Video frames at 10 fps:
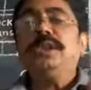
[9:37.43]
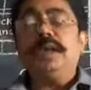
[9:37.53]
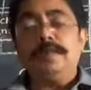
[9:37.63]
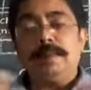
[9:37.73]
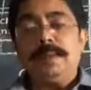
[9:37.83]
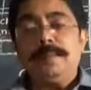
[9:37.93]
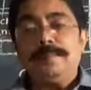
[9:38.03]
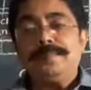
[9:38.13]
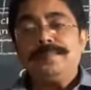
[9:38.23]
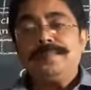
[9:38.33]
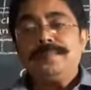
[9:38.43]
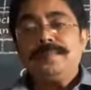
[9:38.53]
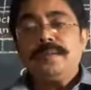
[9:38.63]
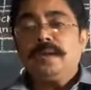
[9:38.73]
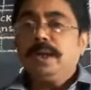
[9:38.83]
element.
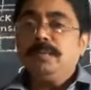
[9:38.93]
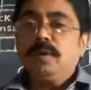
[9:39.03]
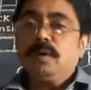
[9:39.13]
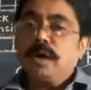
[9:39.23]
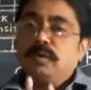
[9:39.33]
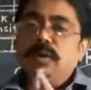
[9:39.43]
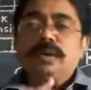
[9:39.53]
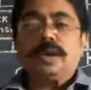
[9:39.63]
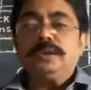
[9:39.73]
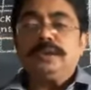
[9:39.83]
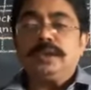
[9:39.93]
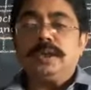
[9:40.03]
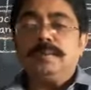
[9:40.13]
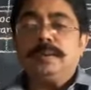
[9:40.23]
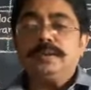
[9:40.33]
D block are called transition
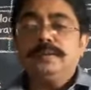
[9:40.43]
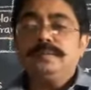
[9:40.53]
elements.